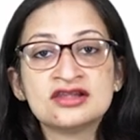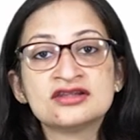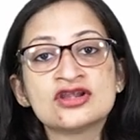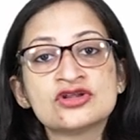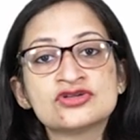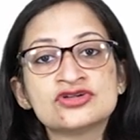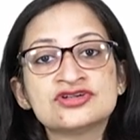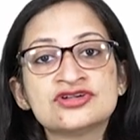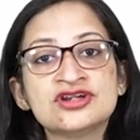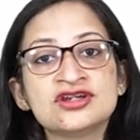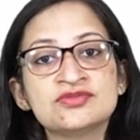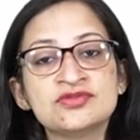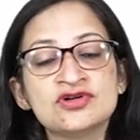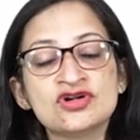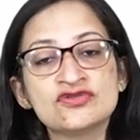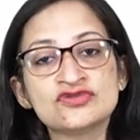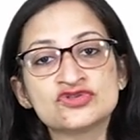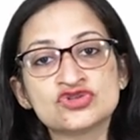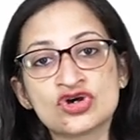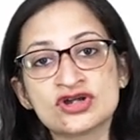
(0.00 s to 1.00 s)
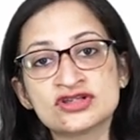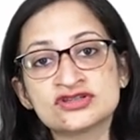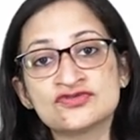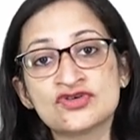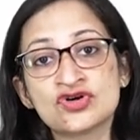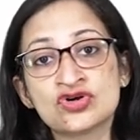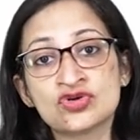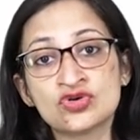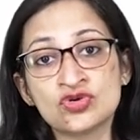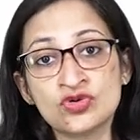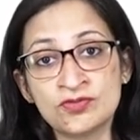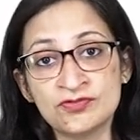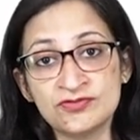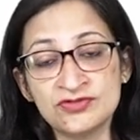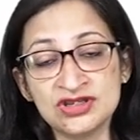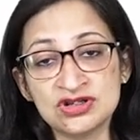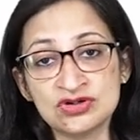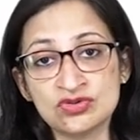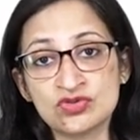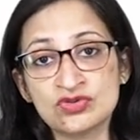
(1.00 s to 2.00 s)
Now the treatment of choice for croup
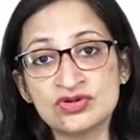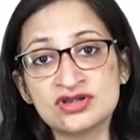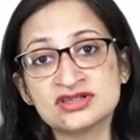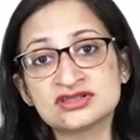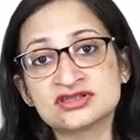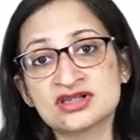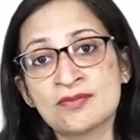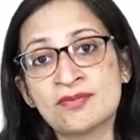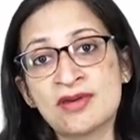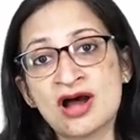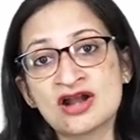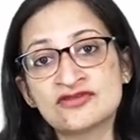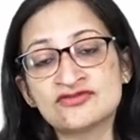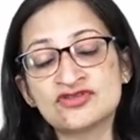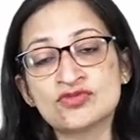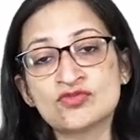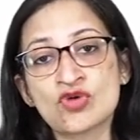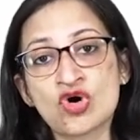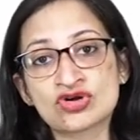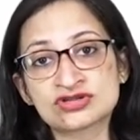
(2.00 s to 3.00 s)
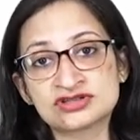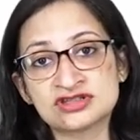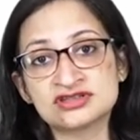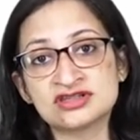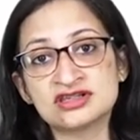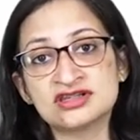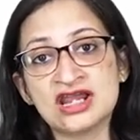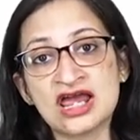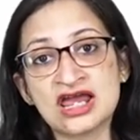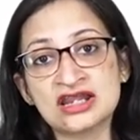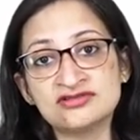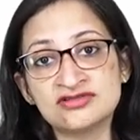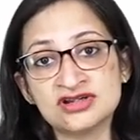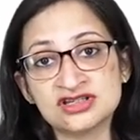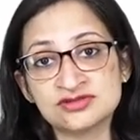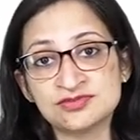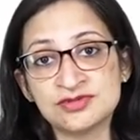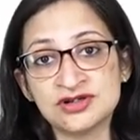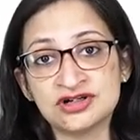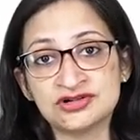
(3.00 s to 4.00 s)
we know is apart from oxygen and
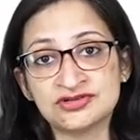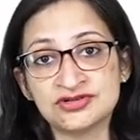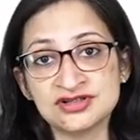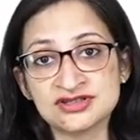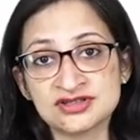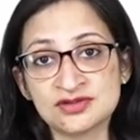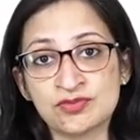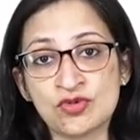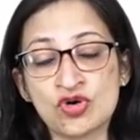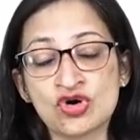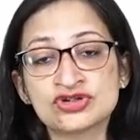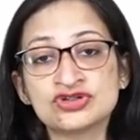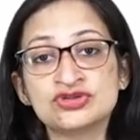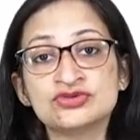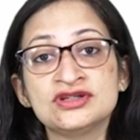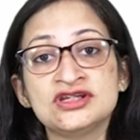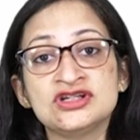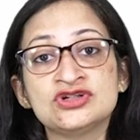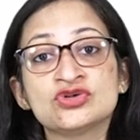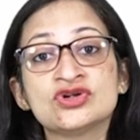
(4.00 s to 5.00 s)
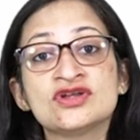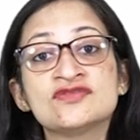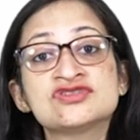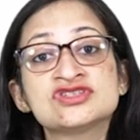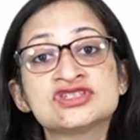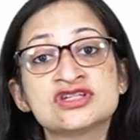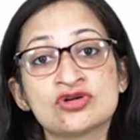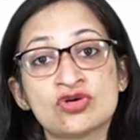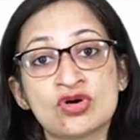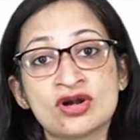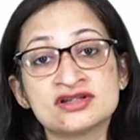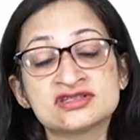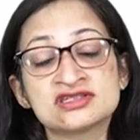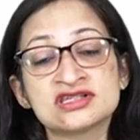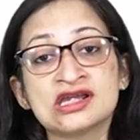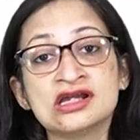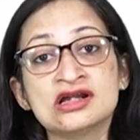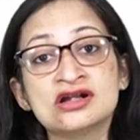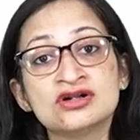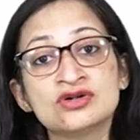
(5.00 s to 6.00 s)
respiratory support, you need to give steroids,
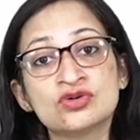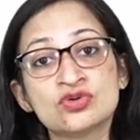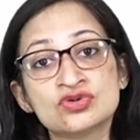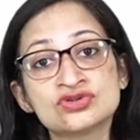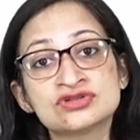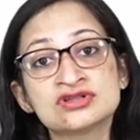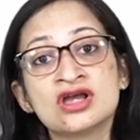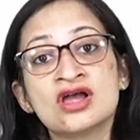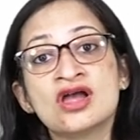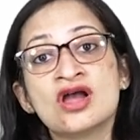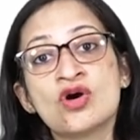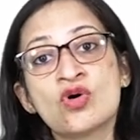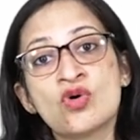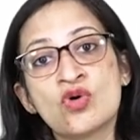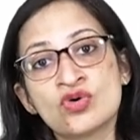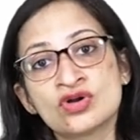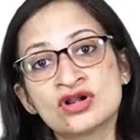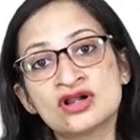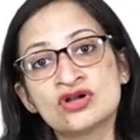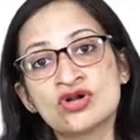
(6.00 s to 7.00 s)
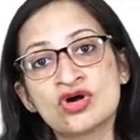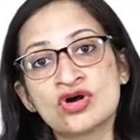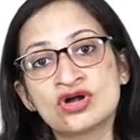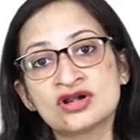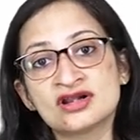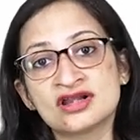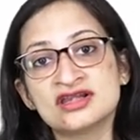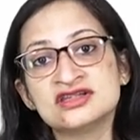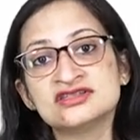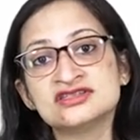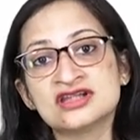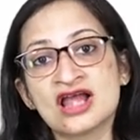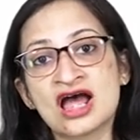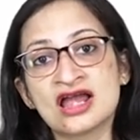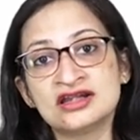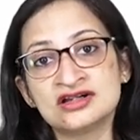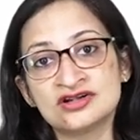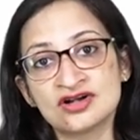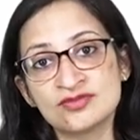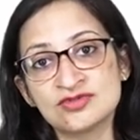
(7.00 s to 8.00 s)
single dose oral or in, uh,
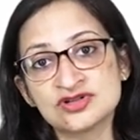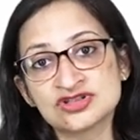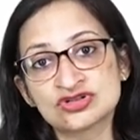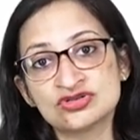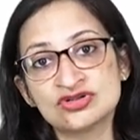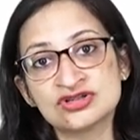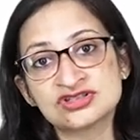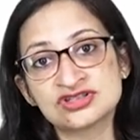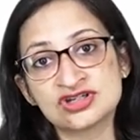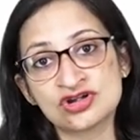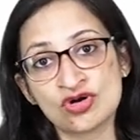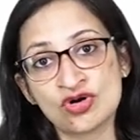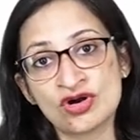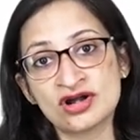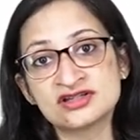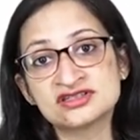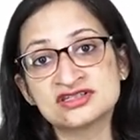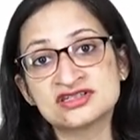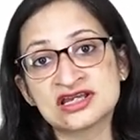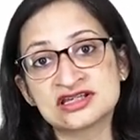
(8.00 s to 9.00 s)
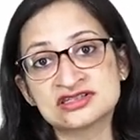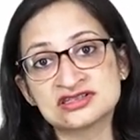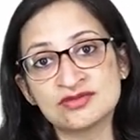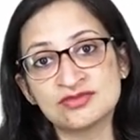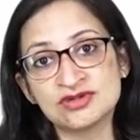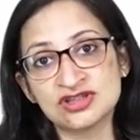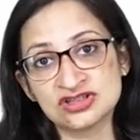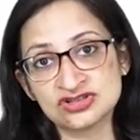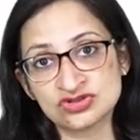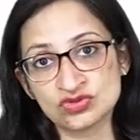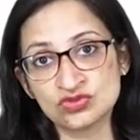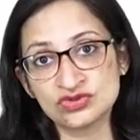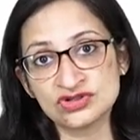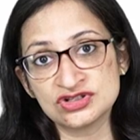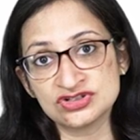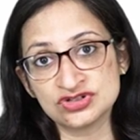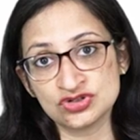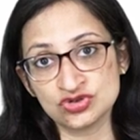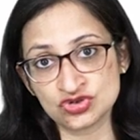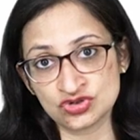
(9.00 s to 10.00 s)
intramuscular steroids, dexamethasone
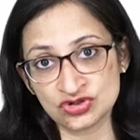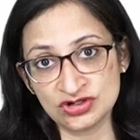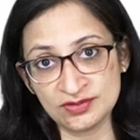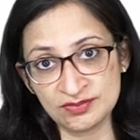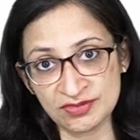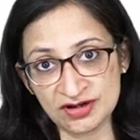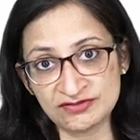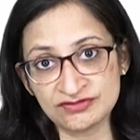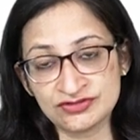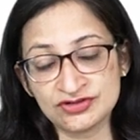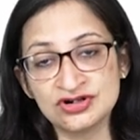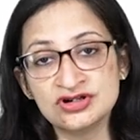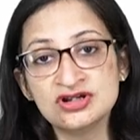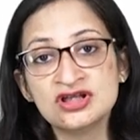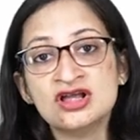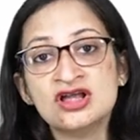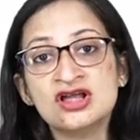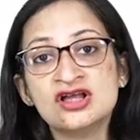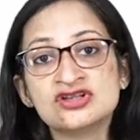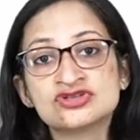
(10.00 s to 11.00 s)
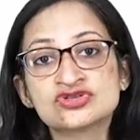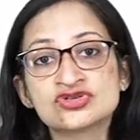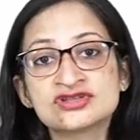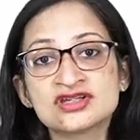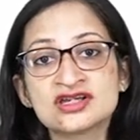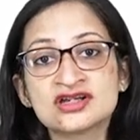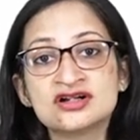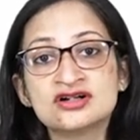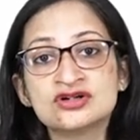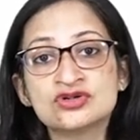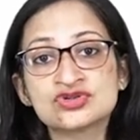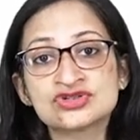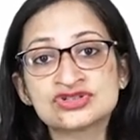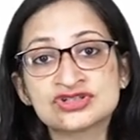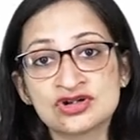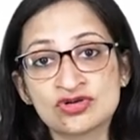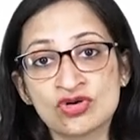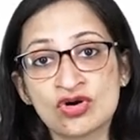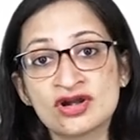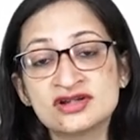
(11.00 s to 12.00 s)
is usually preferred. So single dose
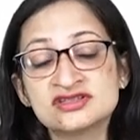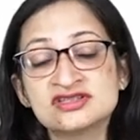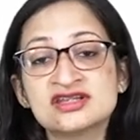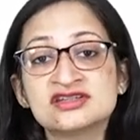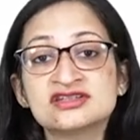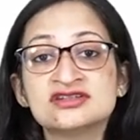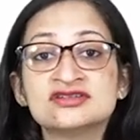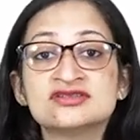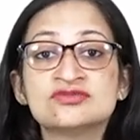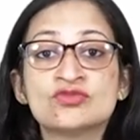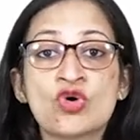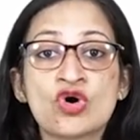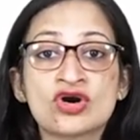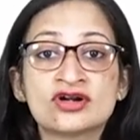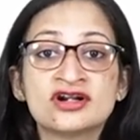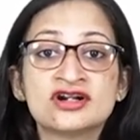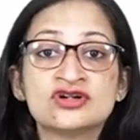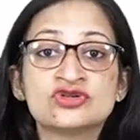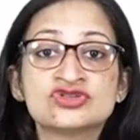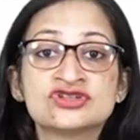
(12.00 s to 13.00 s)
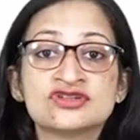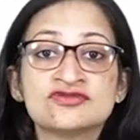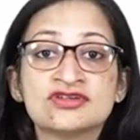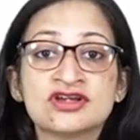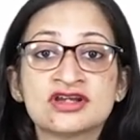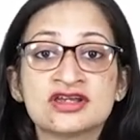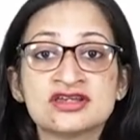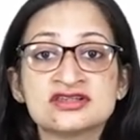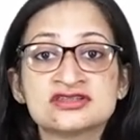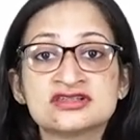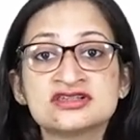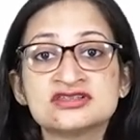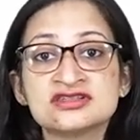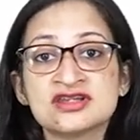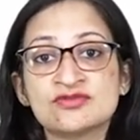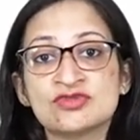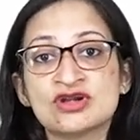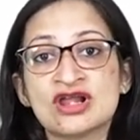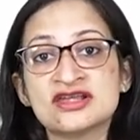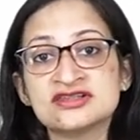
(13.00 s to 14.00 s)
steroids and in moderate to severe cases
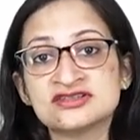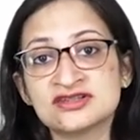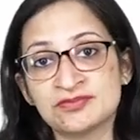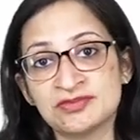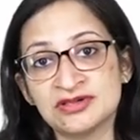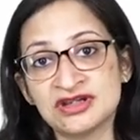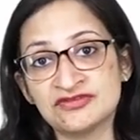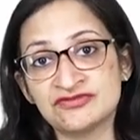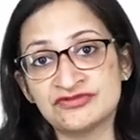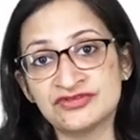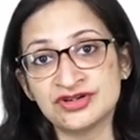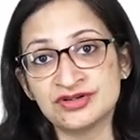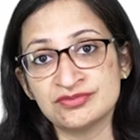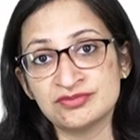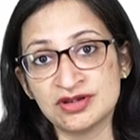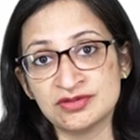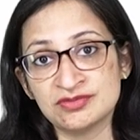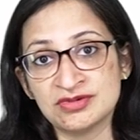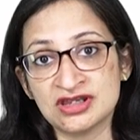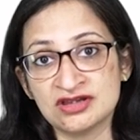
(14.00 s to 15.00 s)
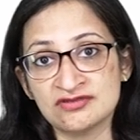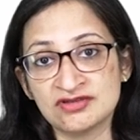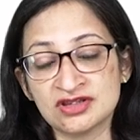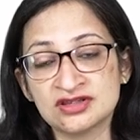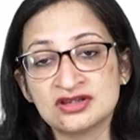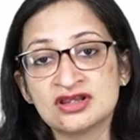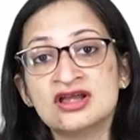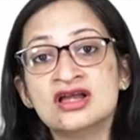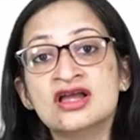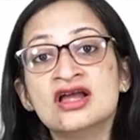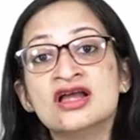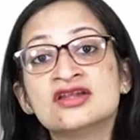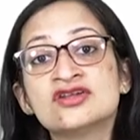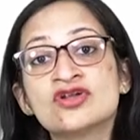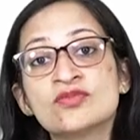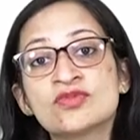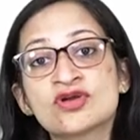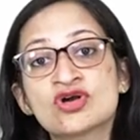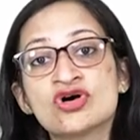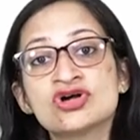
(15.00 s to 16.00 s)
nebulized epinephrine may be given.
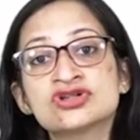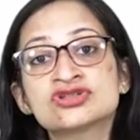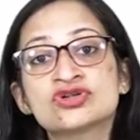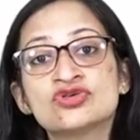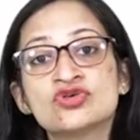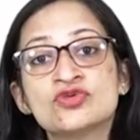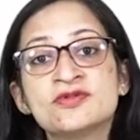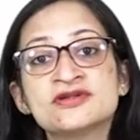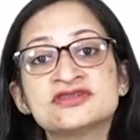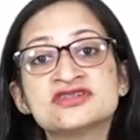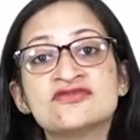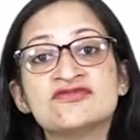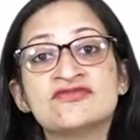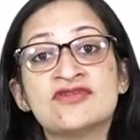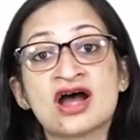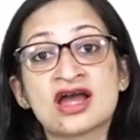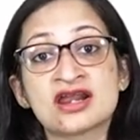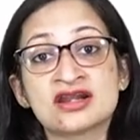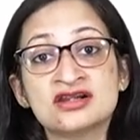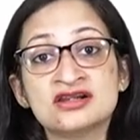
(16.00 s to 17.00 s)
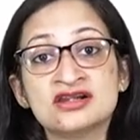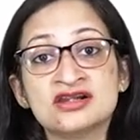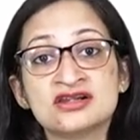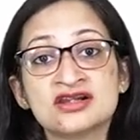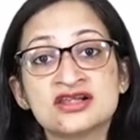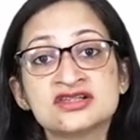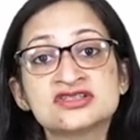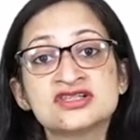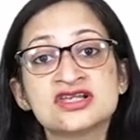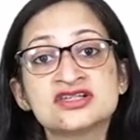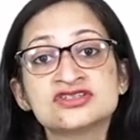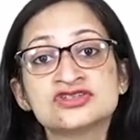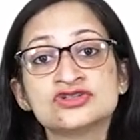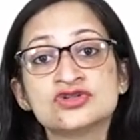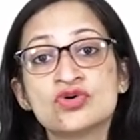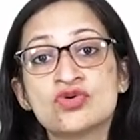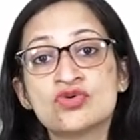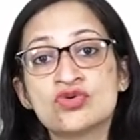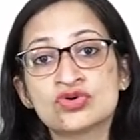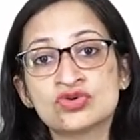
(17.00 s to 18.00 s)
Now, because croup is a viral illness, there is
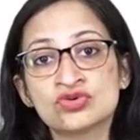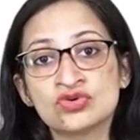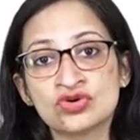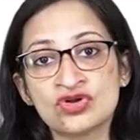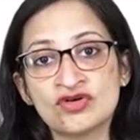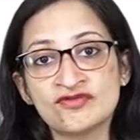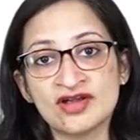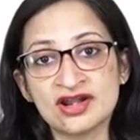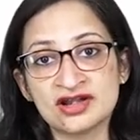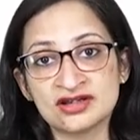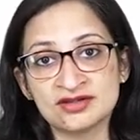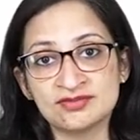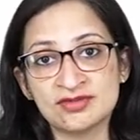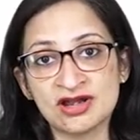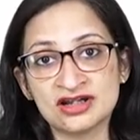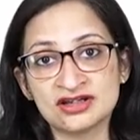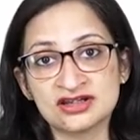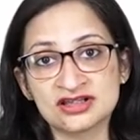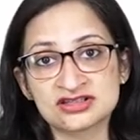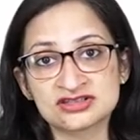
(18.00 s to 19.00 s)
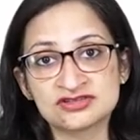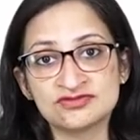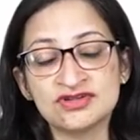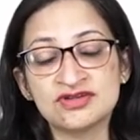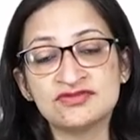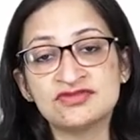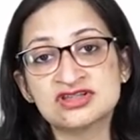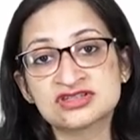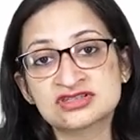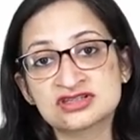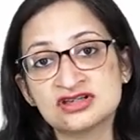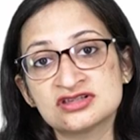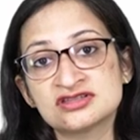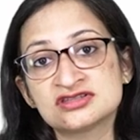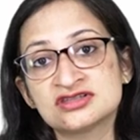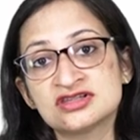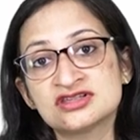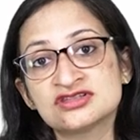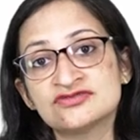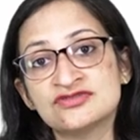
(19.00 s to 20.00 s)
no role of antibiotics. We have
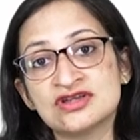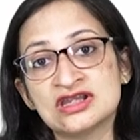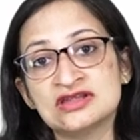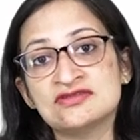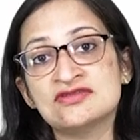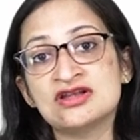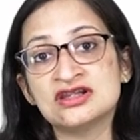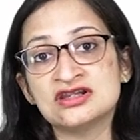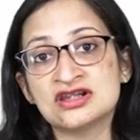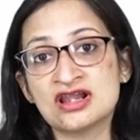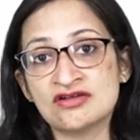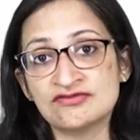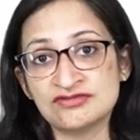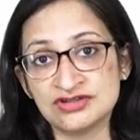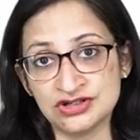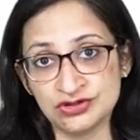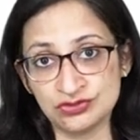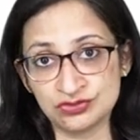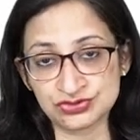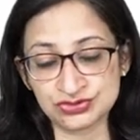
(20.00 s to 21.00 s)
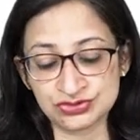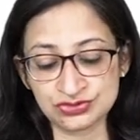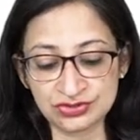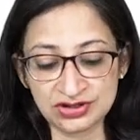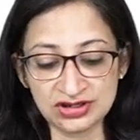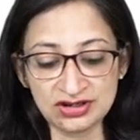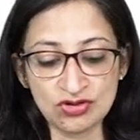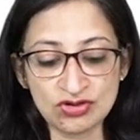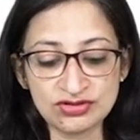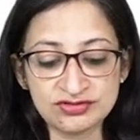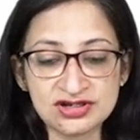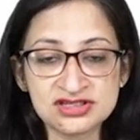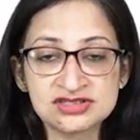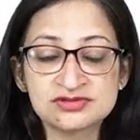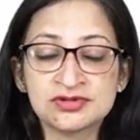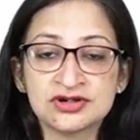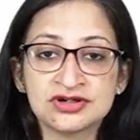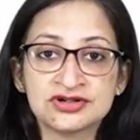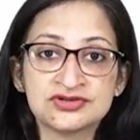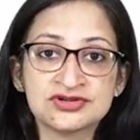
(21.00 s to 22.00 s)
discussed this very well in our videos, okay, on
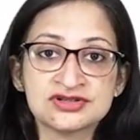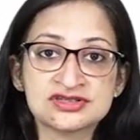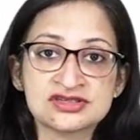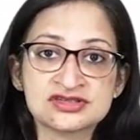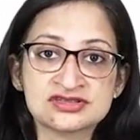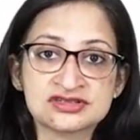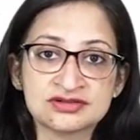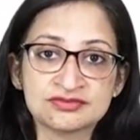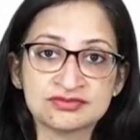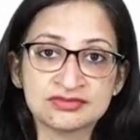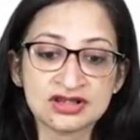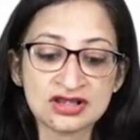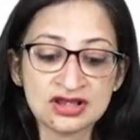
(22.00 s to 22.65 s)
respiratory system.